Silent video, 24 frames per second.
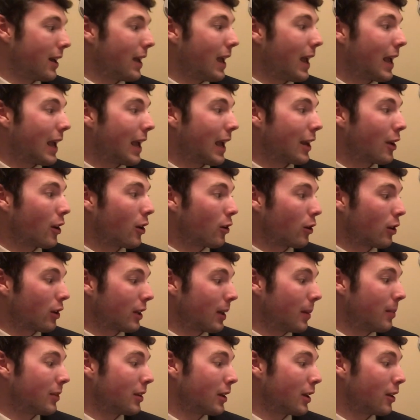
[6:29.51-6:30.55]
And
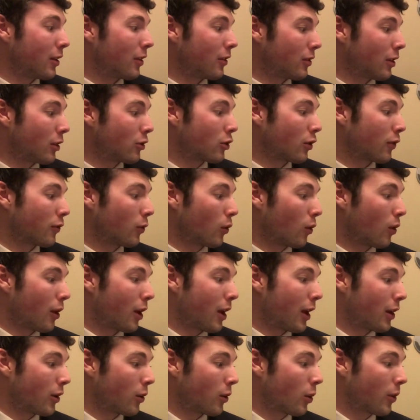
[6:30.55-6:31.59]
Clemson, Central
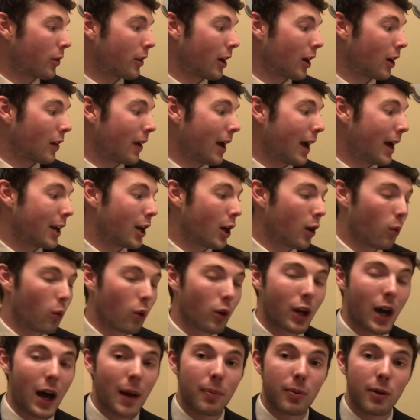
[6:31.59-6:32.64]
Florida, and North Carolina will
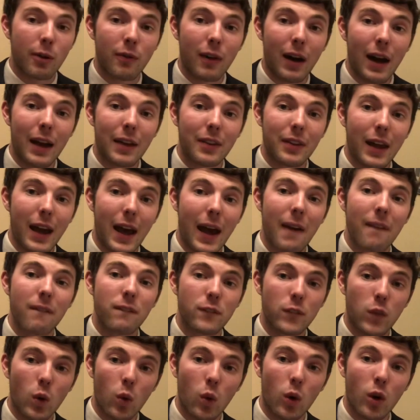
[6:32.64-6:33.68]
not provide that
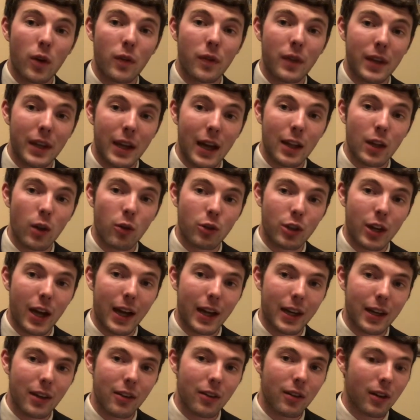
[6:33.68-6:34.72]
for the Yellow
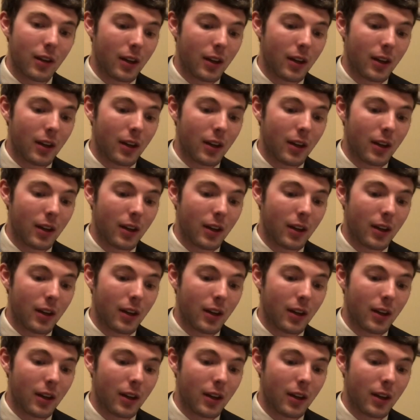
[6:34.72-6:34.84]
Jackets.